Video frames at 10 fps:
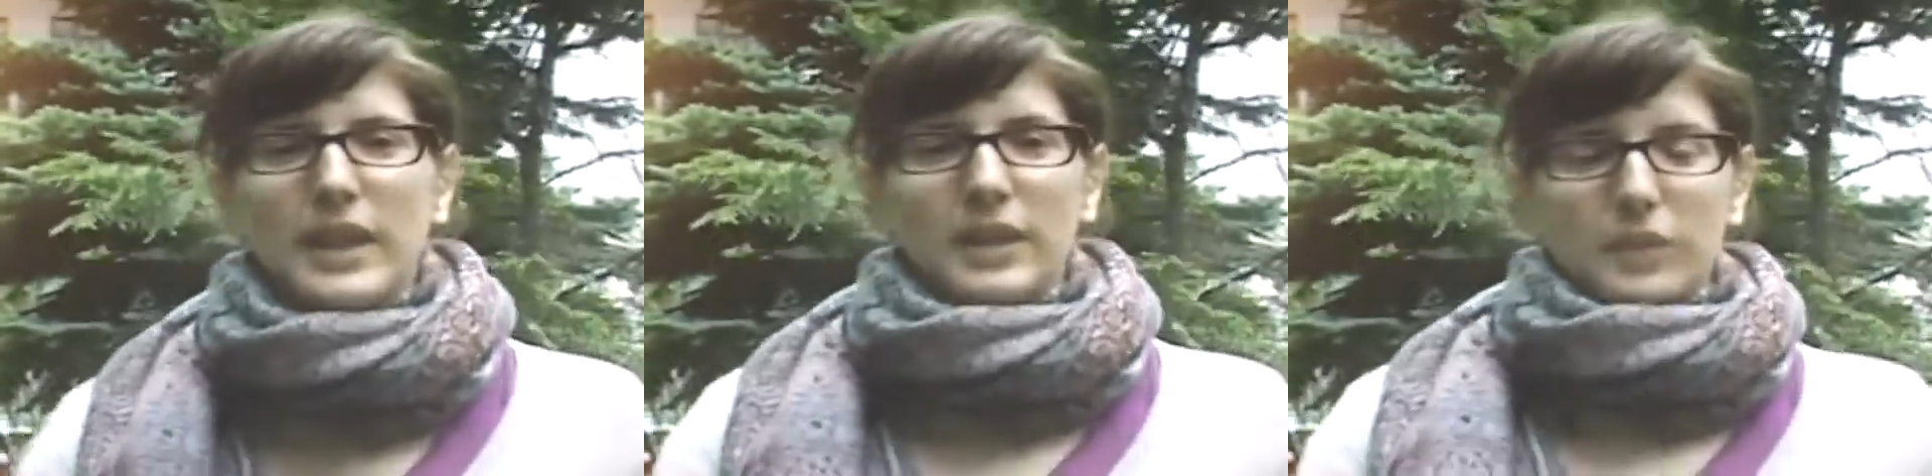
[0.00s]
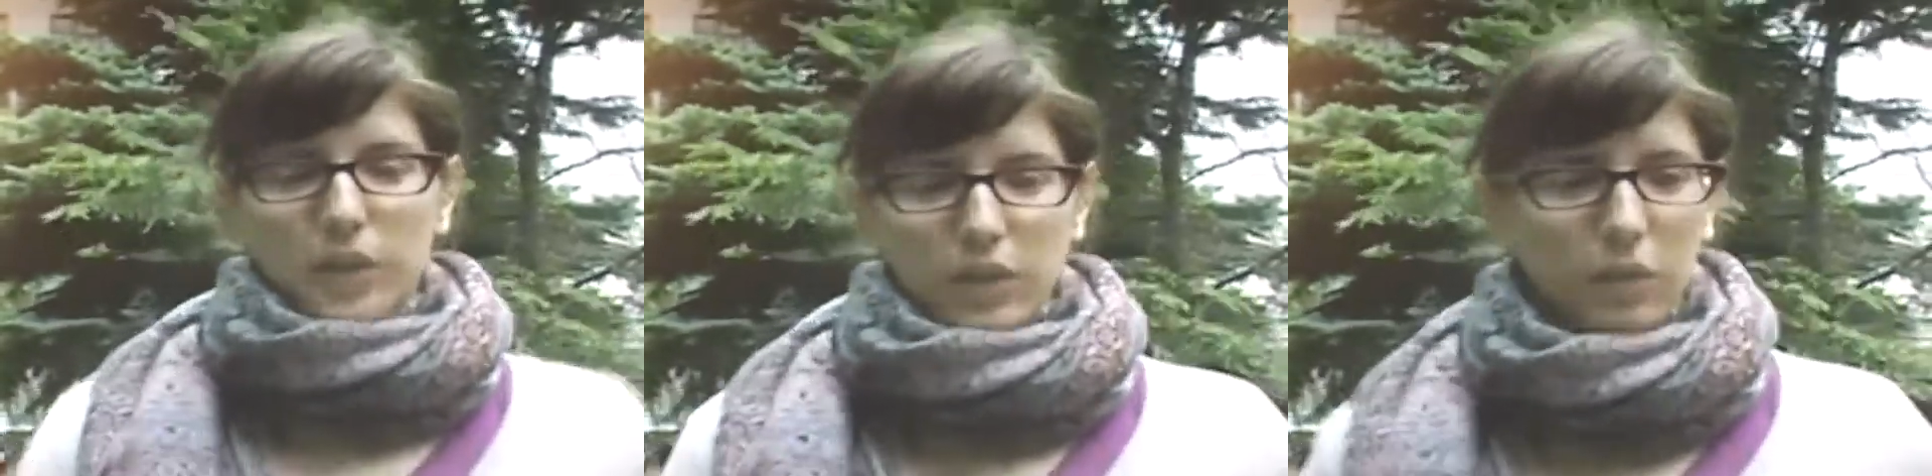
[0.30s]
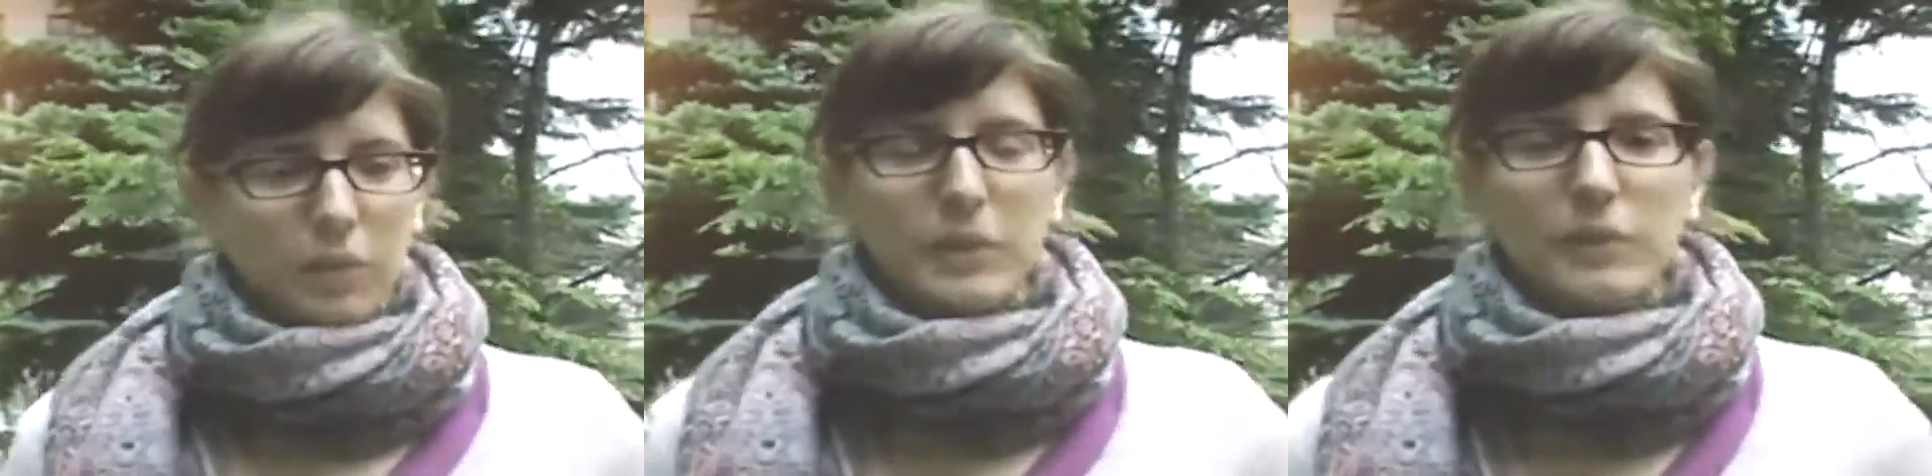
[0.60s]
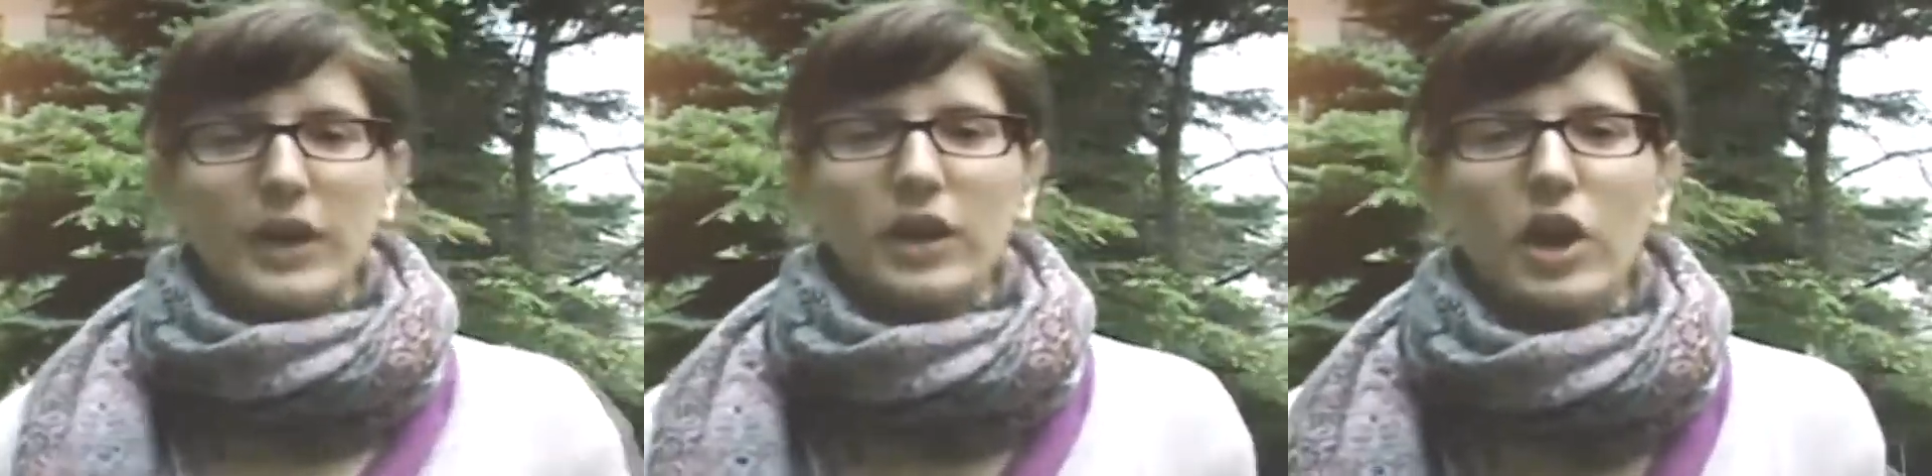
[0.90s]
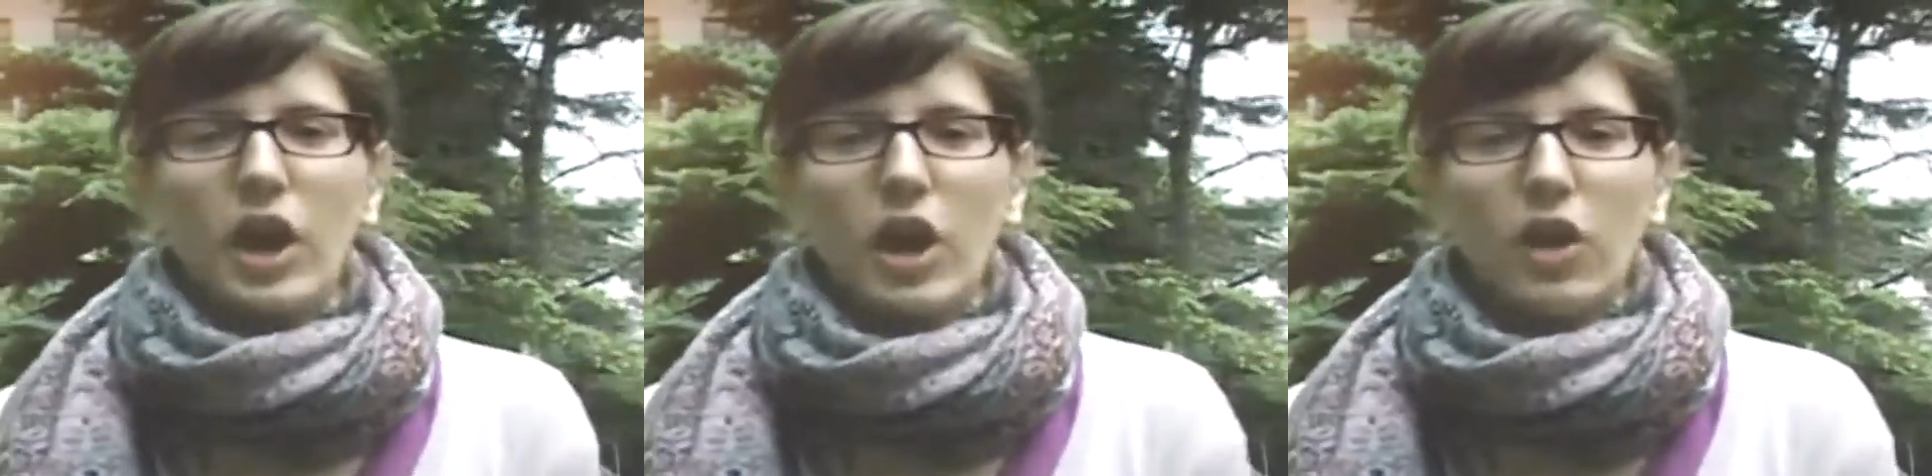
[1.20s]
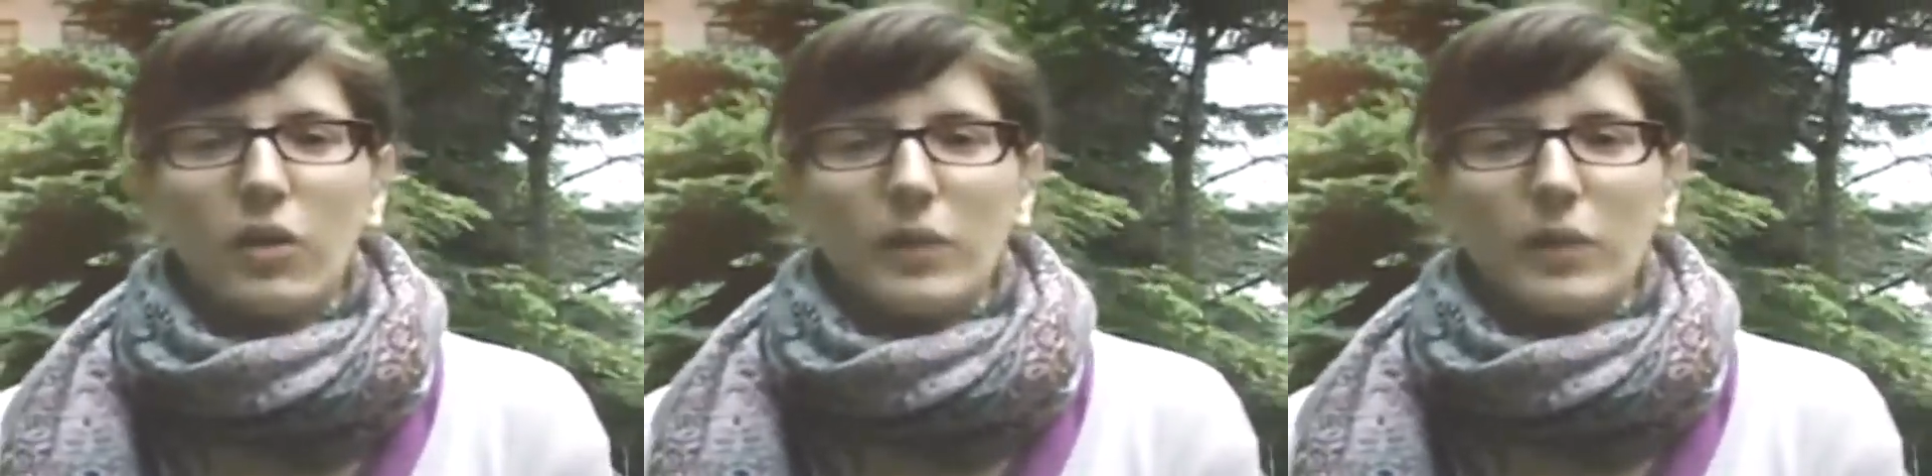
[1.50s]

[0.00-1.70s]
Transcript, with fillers: that you know will be ready to go.